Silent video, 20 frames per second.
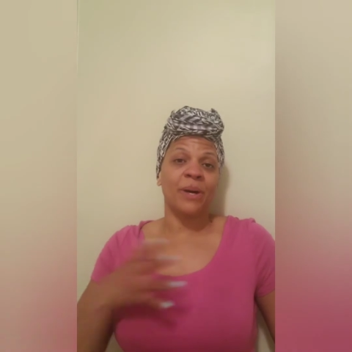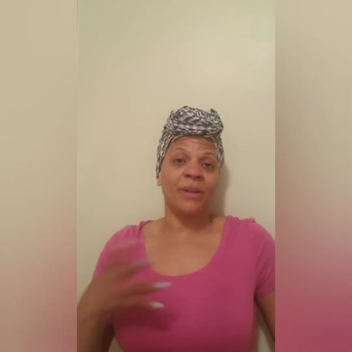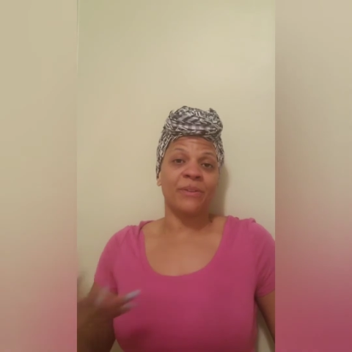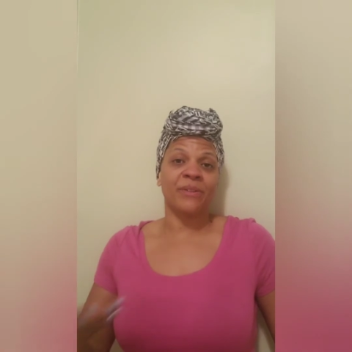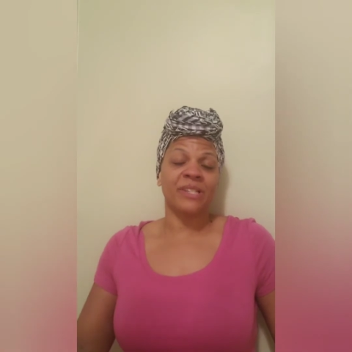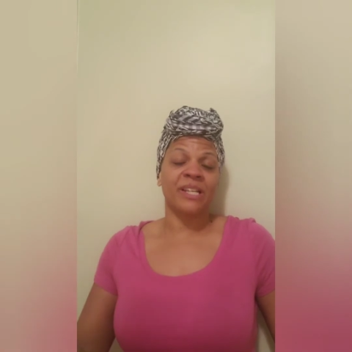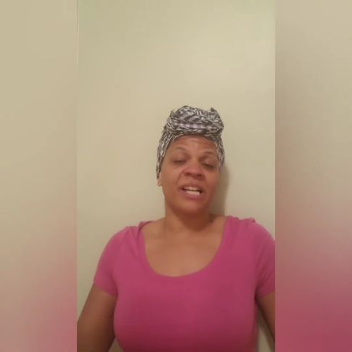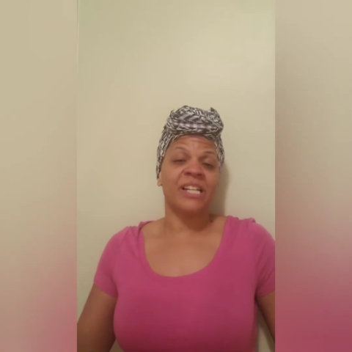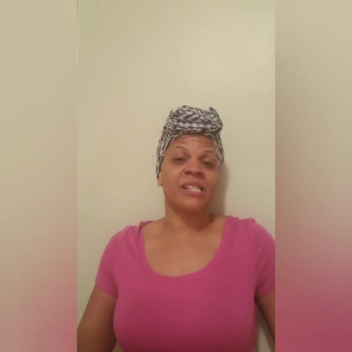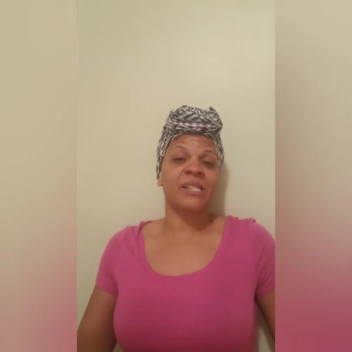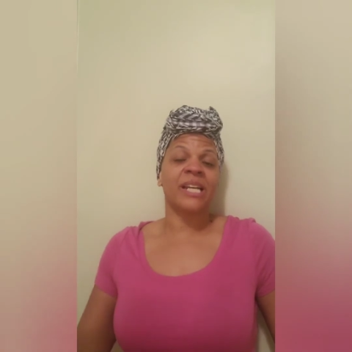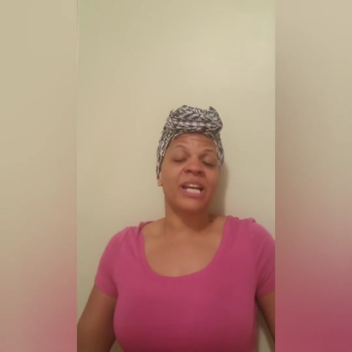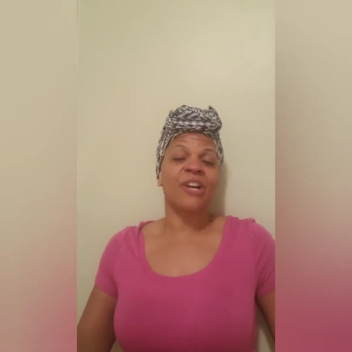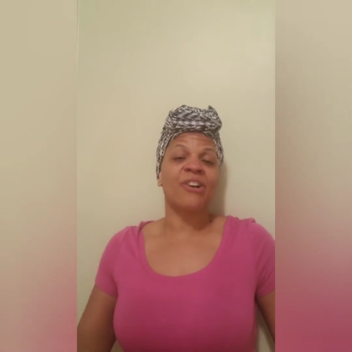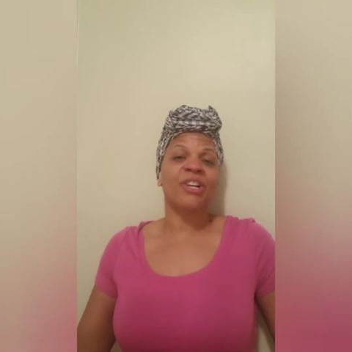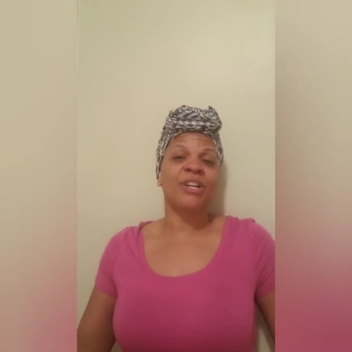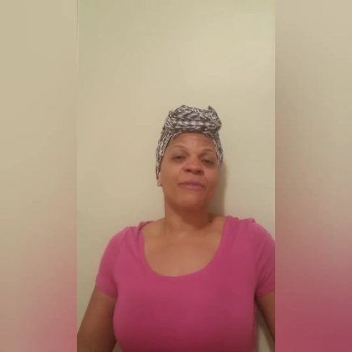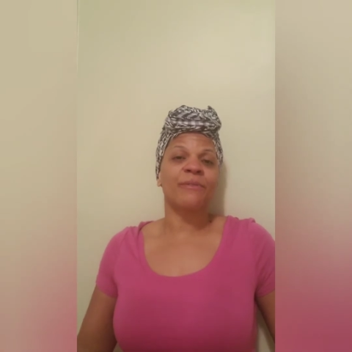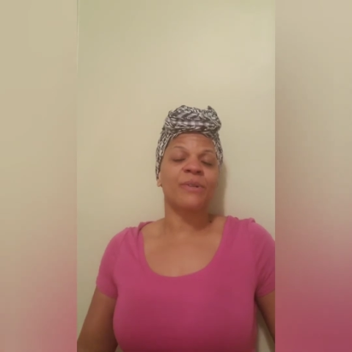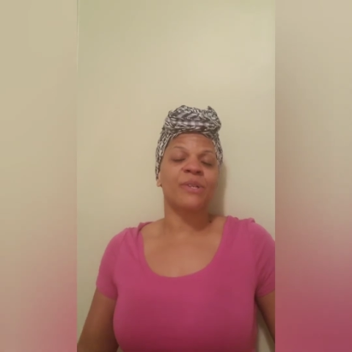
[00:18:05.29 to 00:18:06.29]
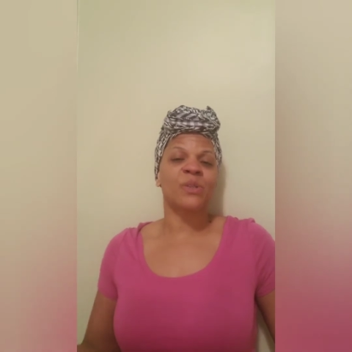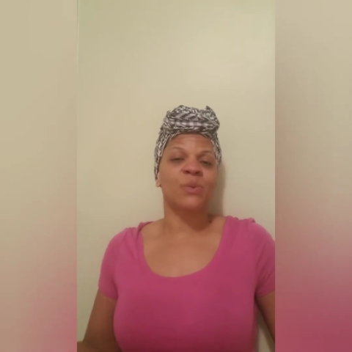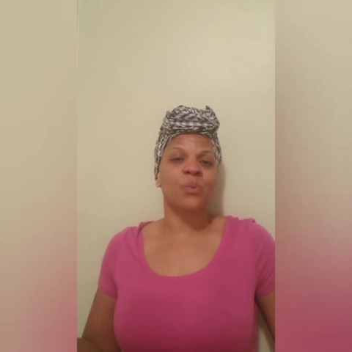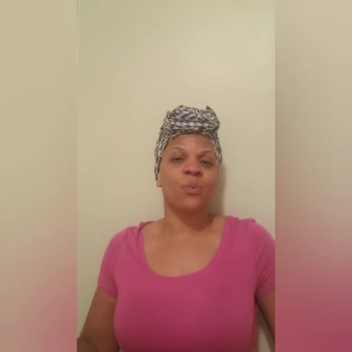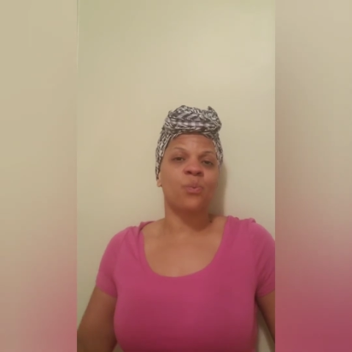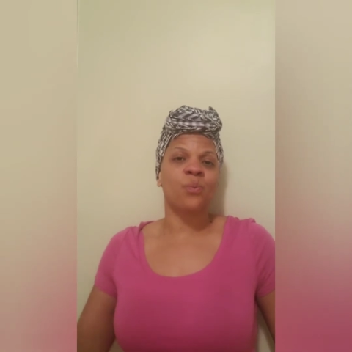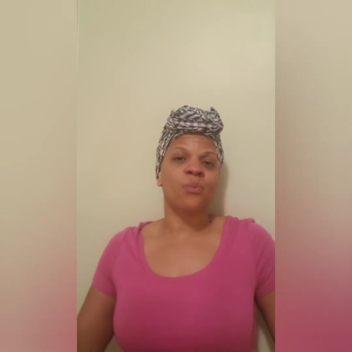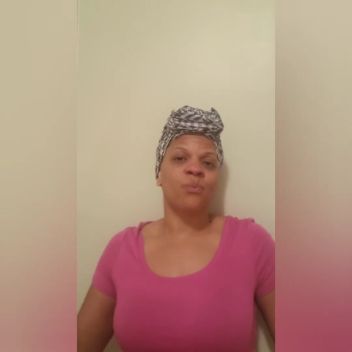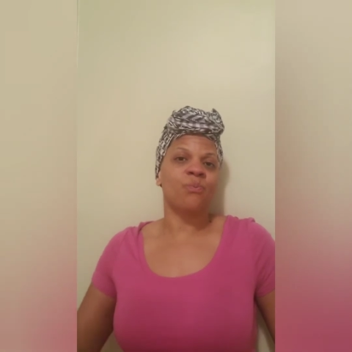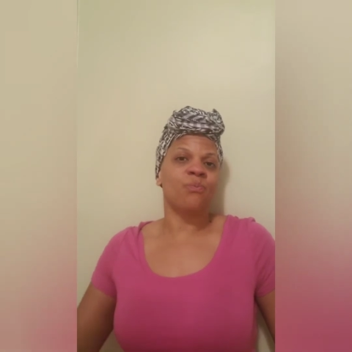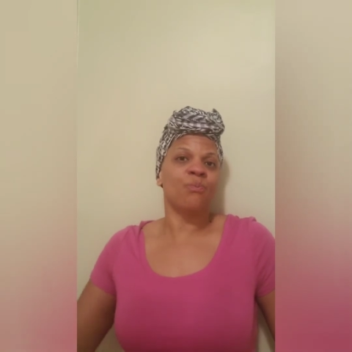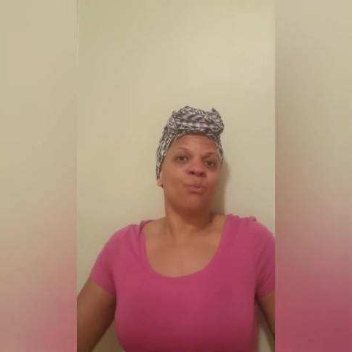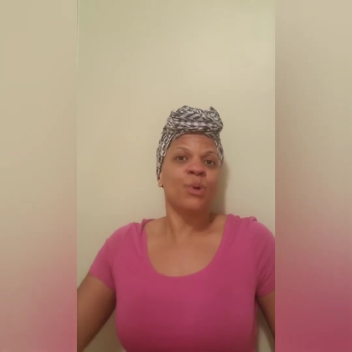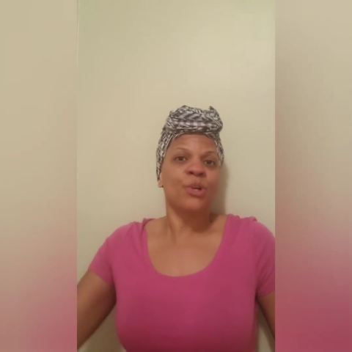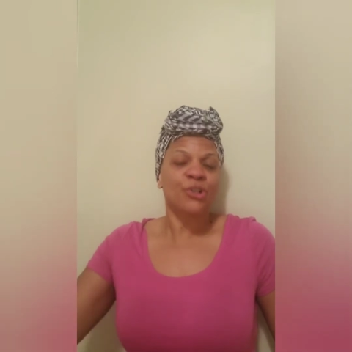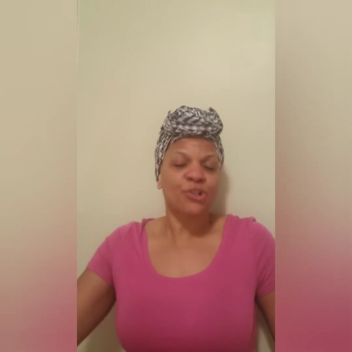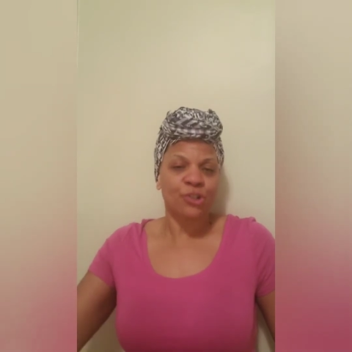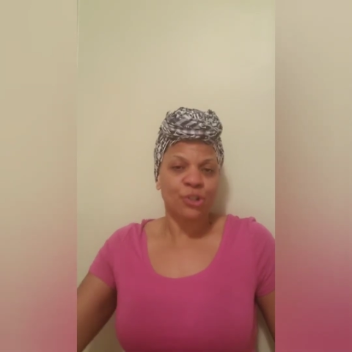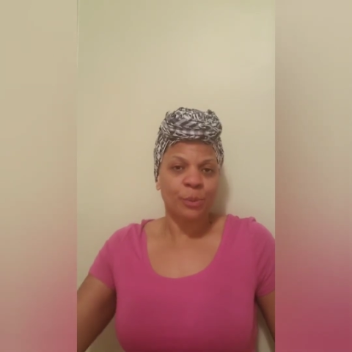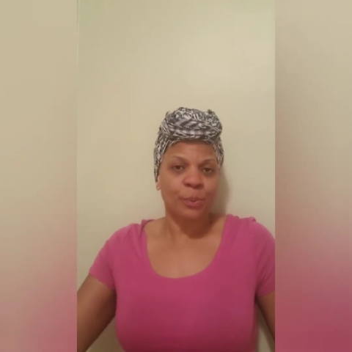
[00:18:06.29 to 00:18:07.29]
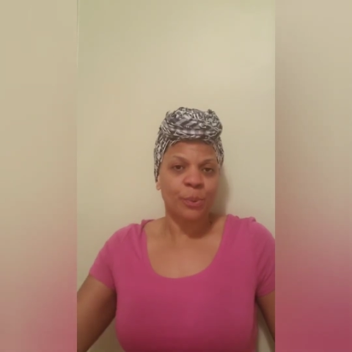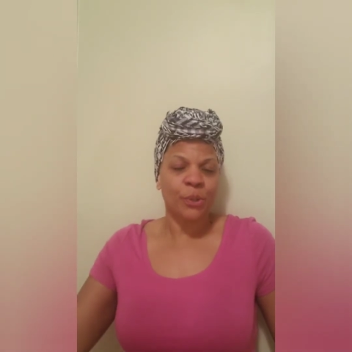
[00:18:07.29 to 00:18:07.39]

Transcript: Other times caregivers wish the